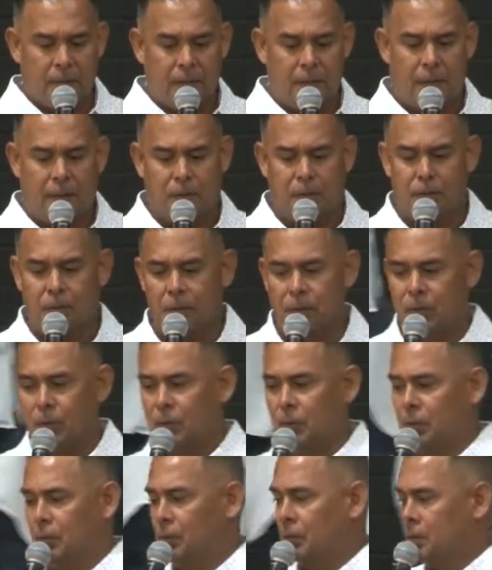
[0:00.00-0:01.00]
I don't
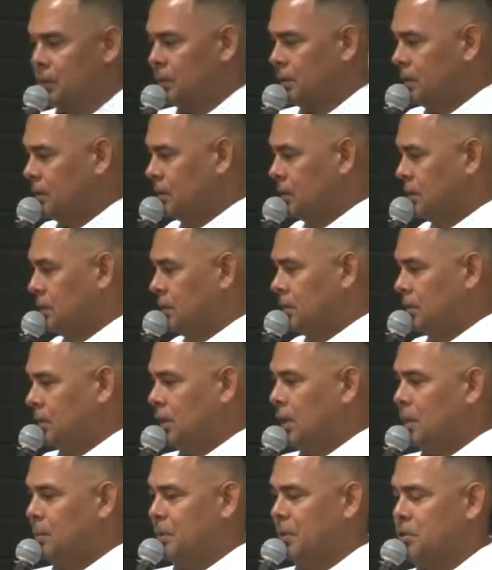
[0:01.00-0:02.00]
know
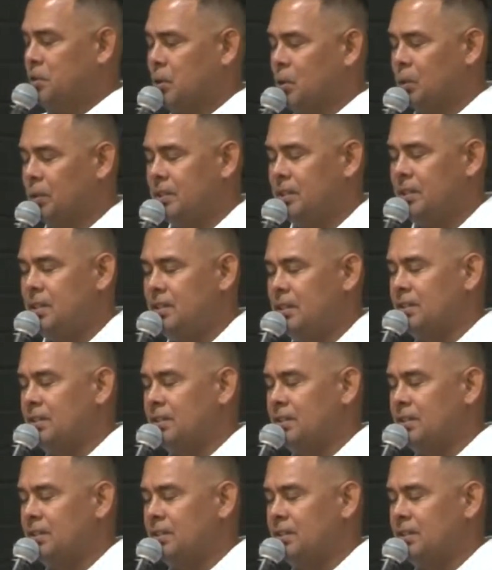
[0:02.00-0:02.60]
how much OT